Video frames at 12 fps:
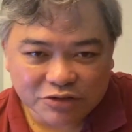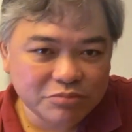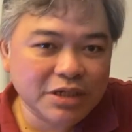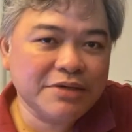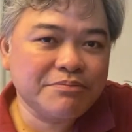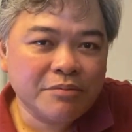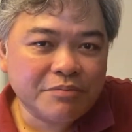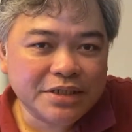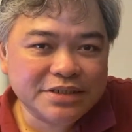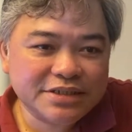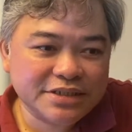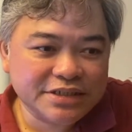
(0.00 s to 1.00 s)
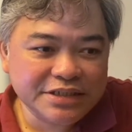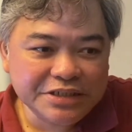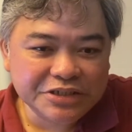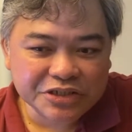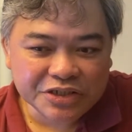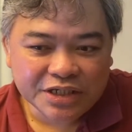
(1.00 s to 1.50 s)
on my part as a
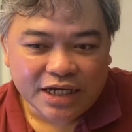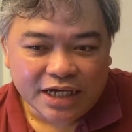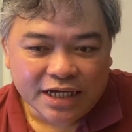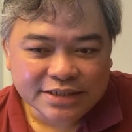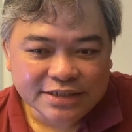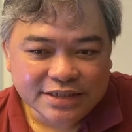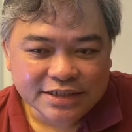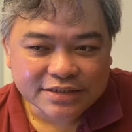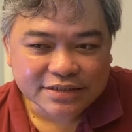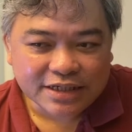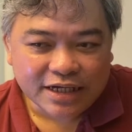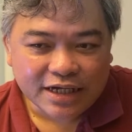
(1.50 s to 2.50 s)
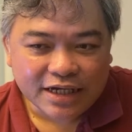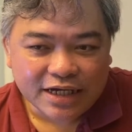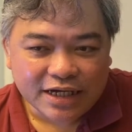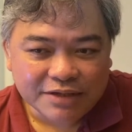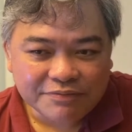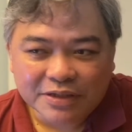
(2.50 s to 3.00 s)
teacher, I think uh,
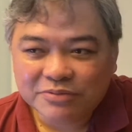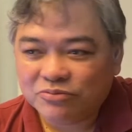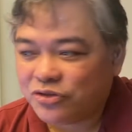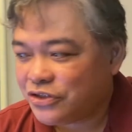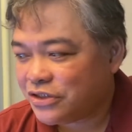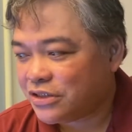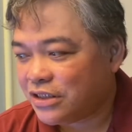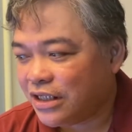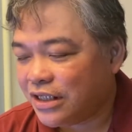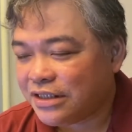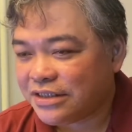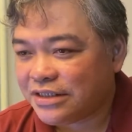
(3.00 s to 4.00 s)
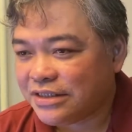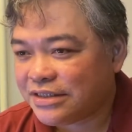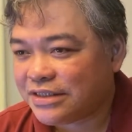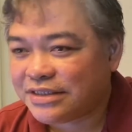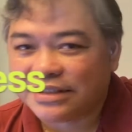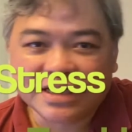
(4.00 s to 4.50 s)
I find more uh,
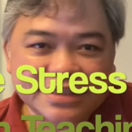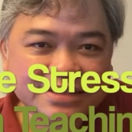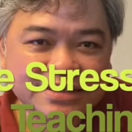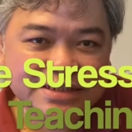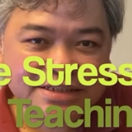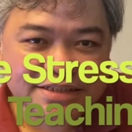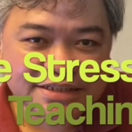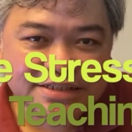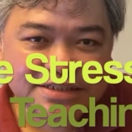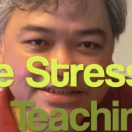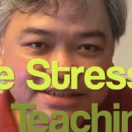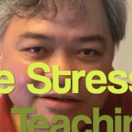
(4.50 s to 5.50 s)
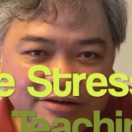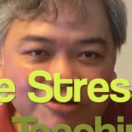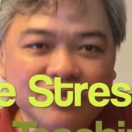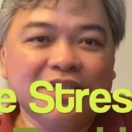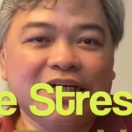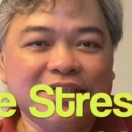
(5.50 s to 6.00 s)
stress in teaching
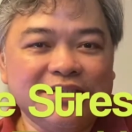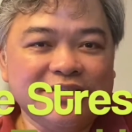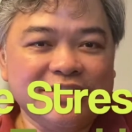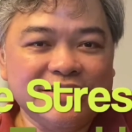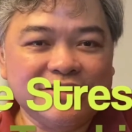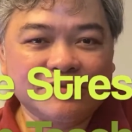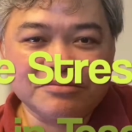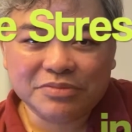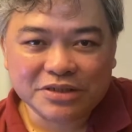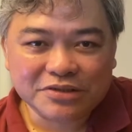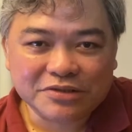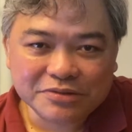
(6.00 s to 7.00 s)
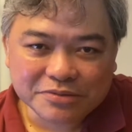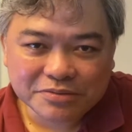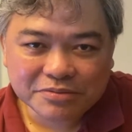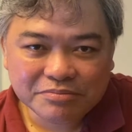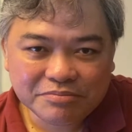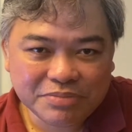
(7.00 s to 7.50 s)
online learning compared to
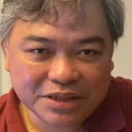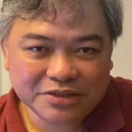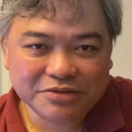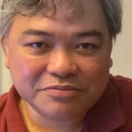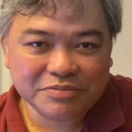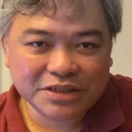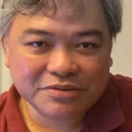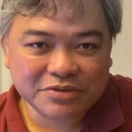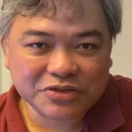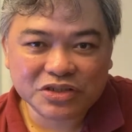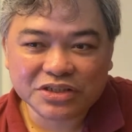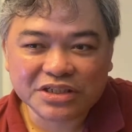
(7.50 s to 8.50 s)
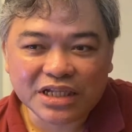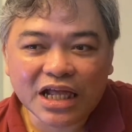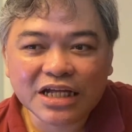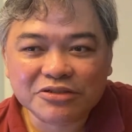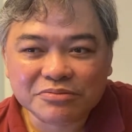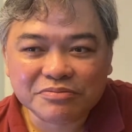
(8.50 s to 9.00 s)
face-to-face because there's a
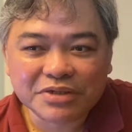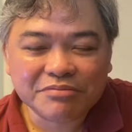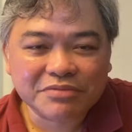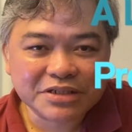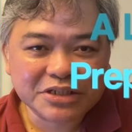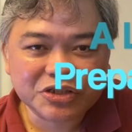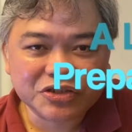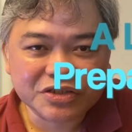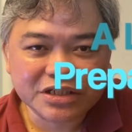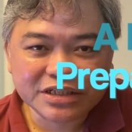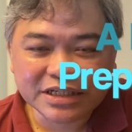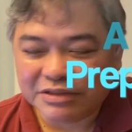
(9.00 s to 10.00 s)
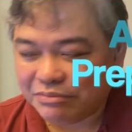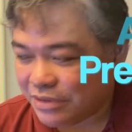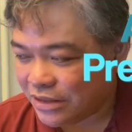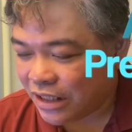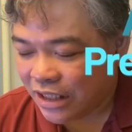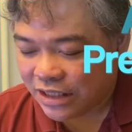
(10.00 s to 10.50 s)
lot of preparation that can be
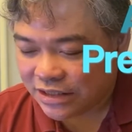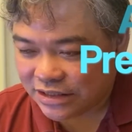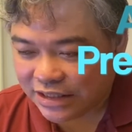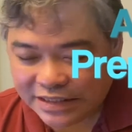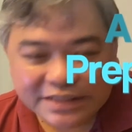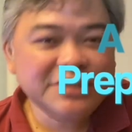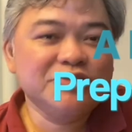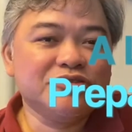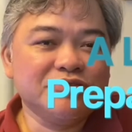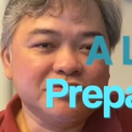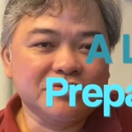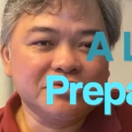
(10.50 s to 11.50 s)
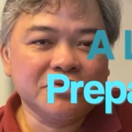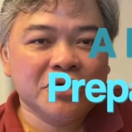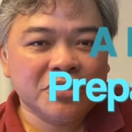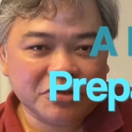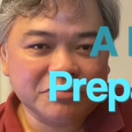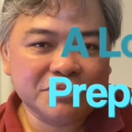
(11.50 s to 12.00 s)
that I need to do
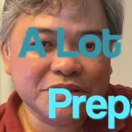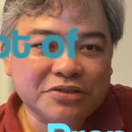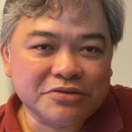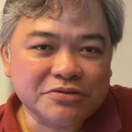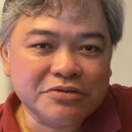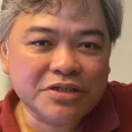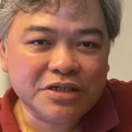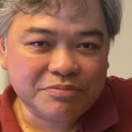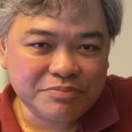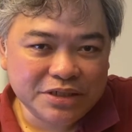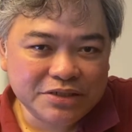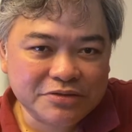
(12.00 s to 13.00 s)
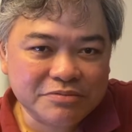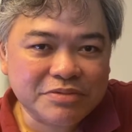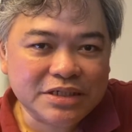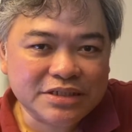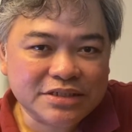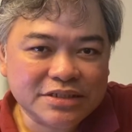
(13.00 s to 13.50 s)
compared to a face-to-face